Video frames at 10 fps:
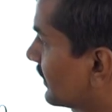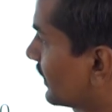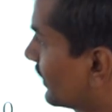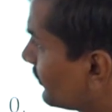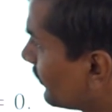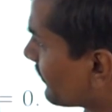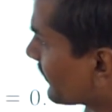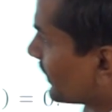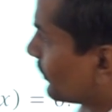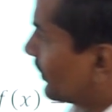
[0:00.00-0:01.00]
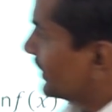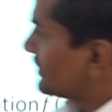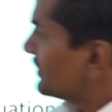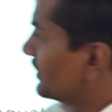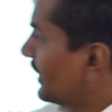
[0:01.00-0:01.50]
Now,
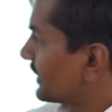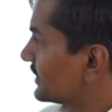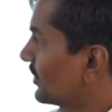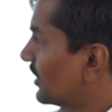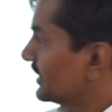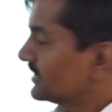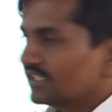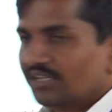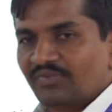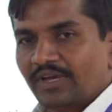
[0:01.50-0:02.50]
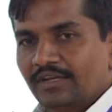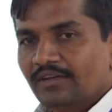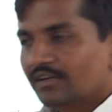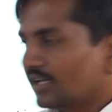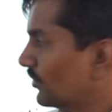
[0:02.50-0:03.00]
once x naught is
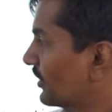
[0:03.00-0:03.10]
defined, now